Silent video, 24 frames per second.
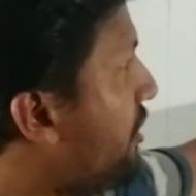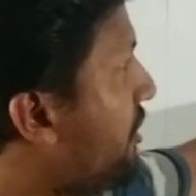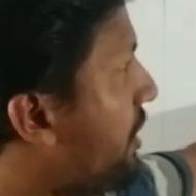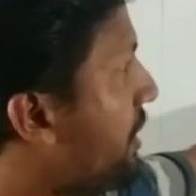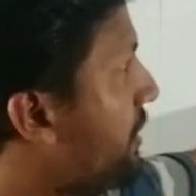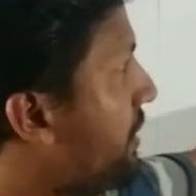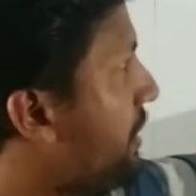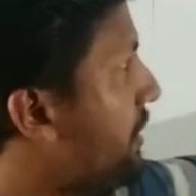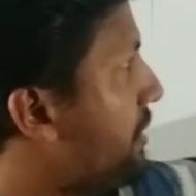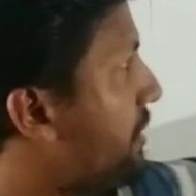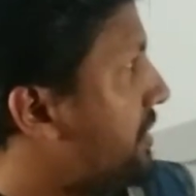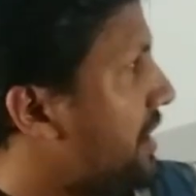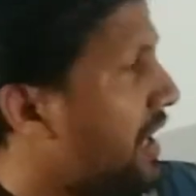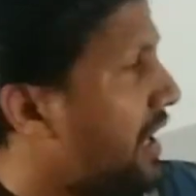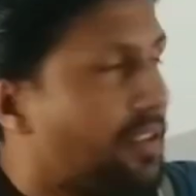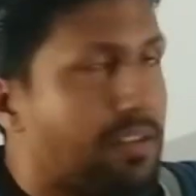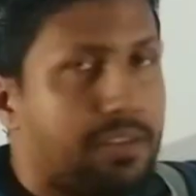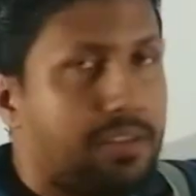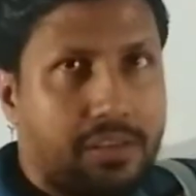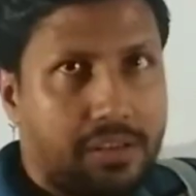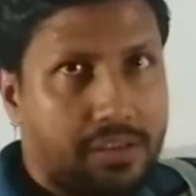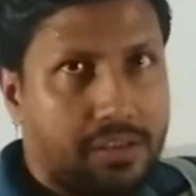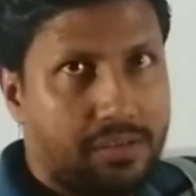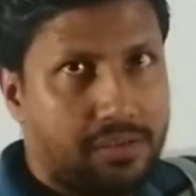
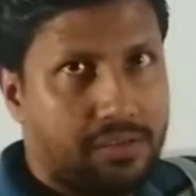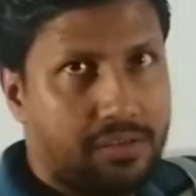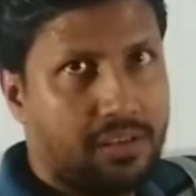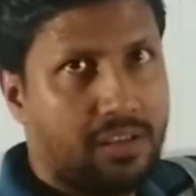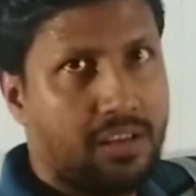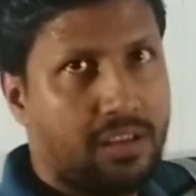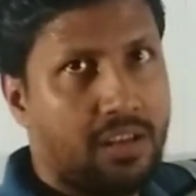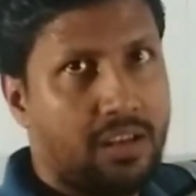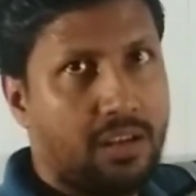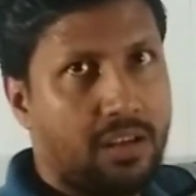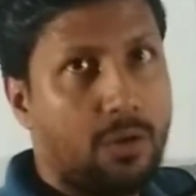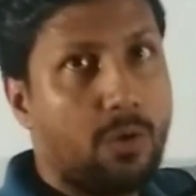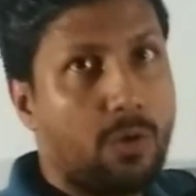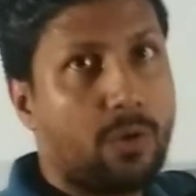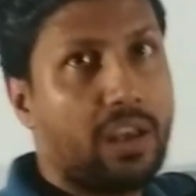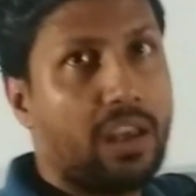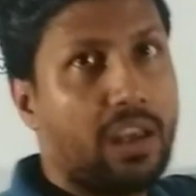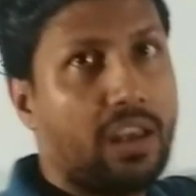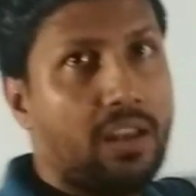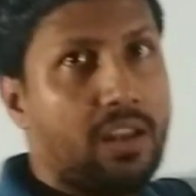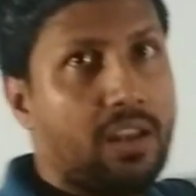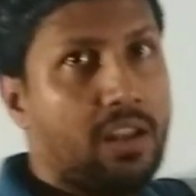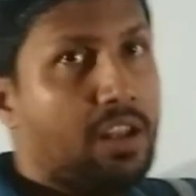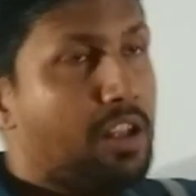resistances. Okay,